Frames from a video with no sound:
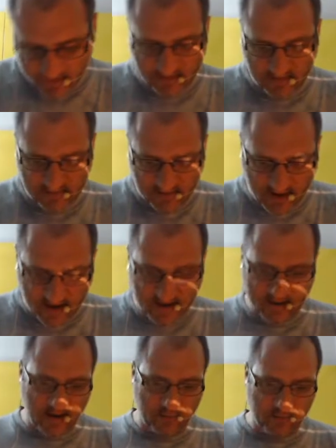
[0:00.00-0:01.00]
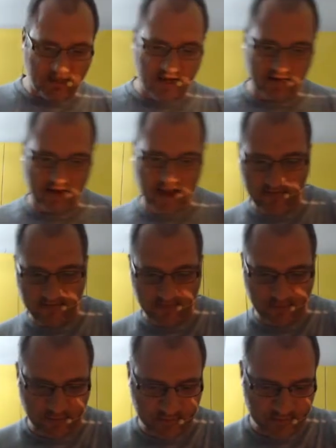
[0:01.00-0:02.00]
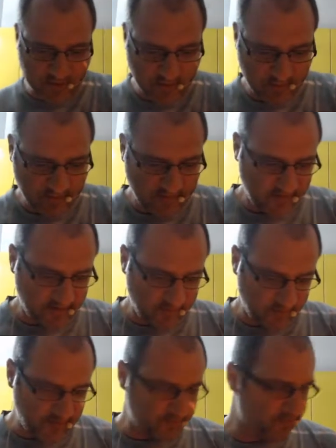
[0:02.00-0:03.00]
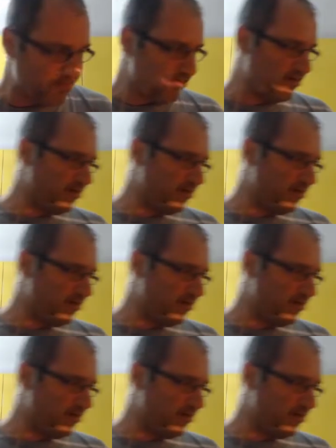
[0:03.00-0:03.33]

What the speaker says: is, I would like to have a proper shape. Let's see, will that fit my